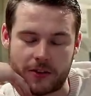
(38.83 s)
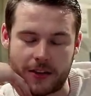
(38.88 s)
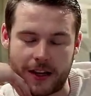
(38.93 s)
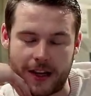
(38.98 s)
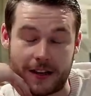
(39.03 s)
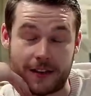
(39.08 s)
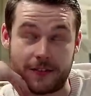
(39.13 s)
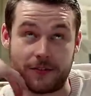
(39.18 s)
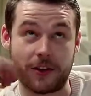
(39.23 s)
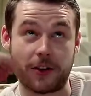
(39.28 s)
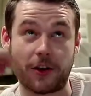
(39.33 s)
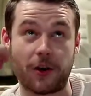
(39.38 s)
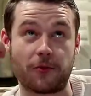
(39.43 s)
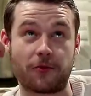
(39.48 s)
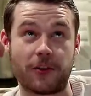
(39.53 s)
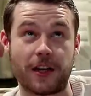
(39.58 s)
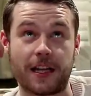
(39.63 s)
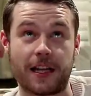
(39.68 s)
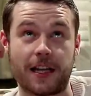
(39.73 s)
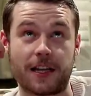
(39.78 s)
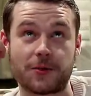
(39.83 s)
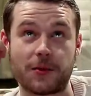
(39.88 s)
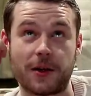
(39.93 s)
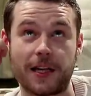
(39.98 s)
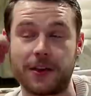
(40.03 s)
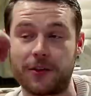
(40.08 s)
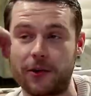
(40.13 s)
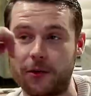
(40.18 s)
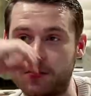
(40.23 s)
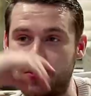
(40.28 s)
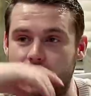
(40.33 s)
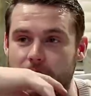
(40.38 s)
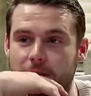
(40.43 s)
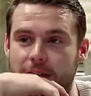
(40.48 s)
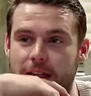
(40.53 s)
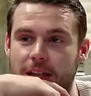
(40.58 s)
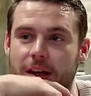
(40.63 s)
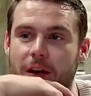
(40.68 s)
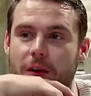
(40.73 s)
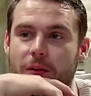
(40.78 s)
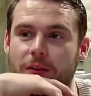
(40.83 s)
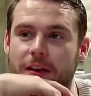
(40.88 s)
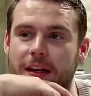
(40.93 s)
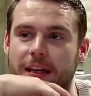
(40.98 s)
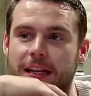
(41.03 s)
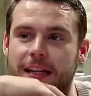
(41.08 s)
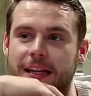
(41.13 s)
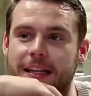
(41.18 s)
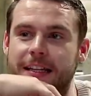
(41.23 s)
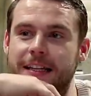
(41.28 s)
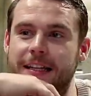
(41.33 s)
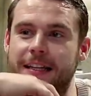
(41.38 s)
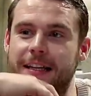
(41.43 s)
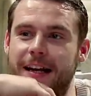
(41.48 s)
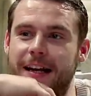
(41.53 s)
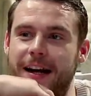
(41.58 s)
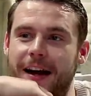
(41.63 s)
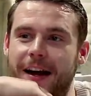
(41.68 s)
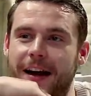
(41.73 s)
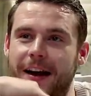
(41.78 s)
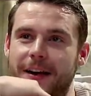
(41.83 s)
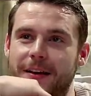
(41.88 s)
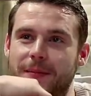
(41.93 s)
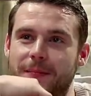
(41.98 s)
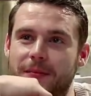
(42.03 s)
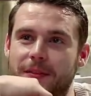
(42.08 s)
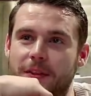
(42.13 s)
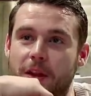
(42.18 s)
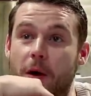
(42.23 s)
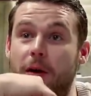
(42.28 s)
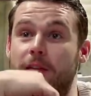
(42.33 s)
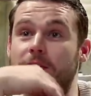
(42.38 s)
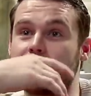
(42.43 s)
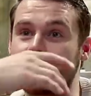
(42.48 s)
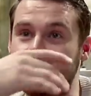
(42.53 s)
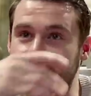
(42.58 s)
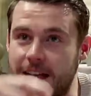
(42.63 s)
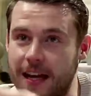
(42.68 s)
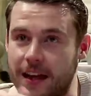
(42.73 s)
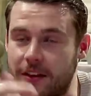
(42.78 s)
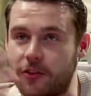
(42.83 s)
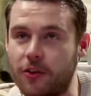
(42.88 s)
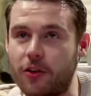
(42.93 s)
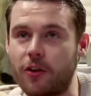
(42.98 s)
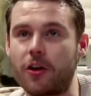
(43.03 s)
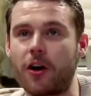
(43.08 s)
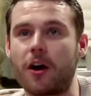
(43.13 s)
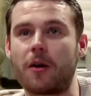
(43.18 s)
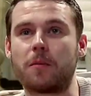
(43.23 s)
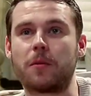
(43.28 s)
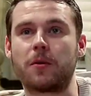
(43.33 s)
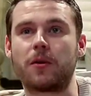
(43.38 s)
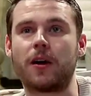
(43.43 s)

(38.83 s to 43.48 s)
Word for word: Is kind of you don't realise where you're up to, and you don't really um, know if they're together or not.